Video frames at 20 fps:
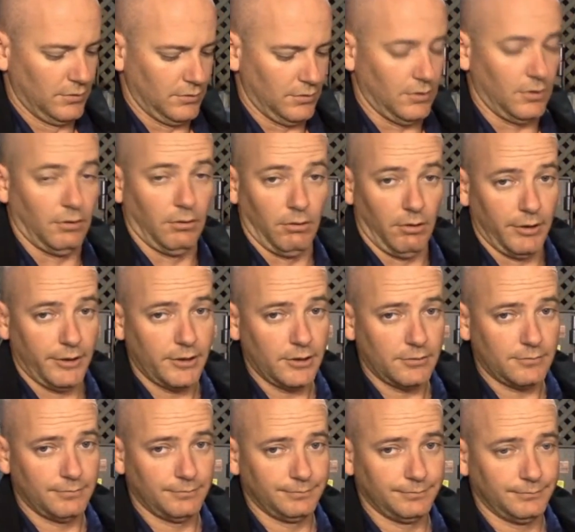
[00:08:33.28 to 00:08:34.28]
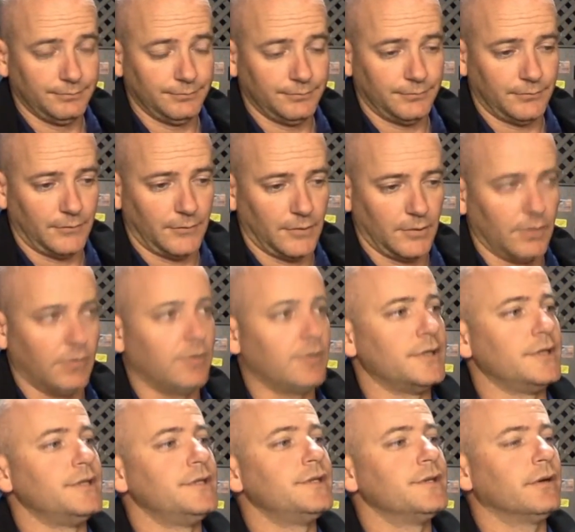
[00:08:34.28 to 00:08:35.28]
I like it.
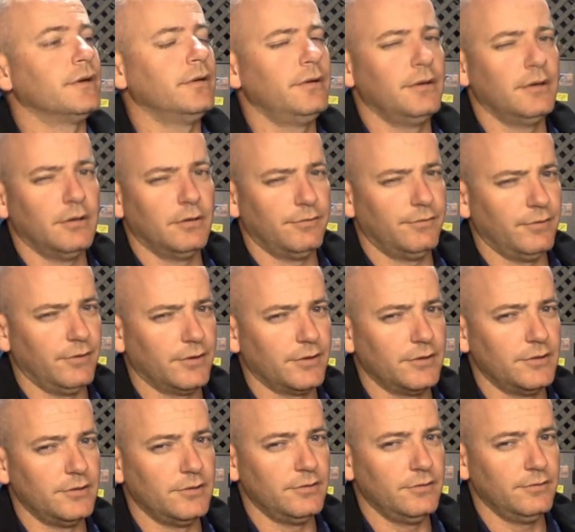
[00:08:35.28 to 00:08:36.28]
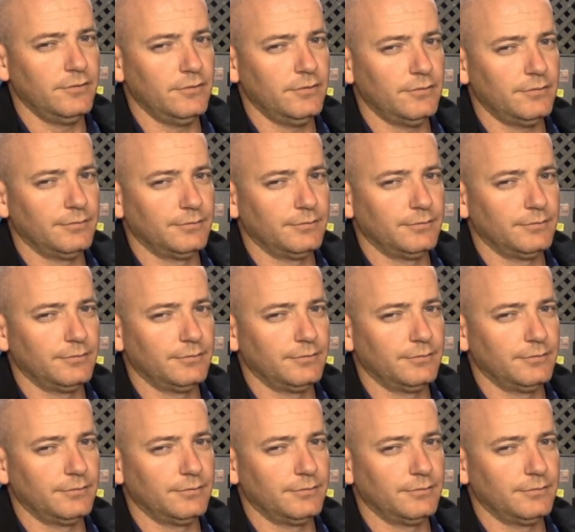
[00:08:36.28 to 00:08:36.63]
Don't know if I can use it.